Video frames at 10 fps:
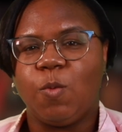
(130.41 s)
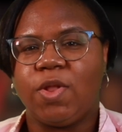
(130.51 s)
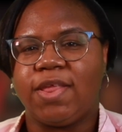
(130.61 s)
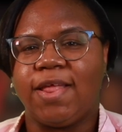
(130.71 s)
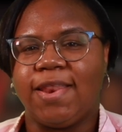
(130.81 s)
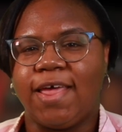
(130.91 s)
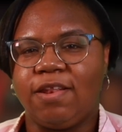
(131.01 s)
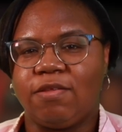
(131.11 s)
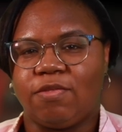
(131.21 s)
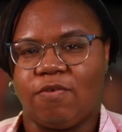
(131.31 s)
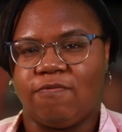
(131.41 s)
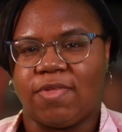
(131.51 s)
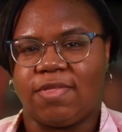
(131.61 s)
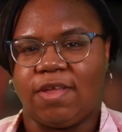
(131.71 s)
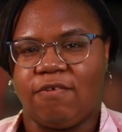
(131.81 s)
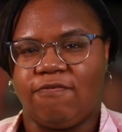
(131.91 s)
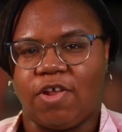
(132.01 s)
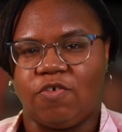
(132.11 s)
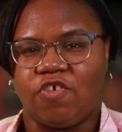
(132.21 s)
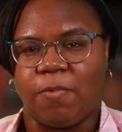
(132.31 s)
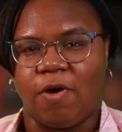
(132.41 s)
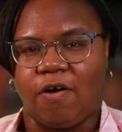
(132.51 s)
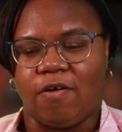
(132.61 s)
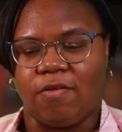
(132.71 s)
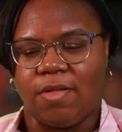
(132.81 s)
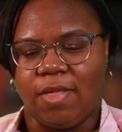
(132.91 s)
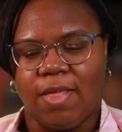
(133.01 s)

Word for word: with a Lent service in the Fellowship Hall.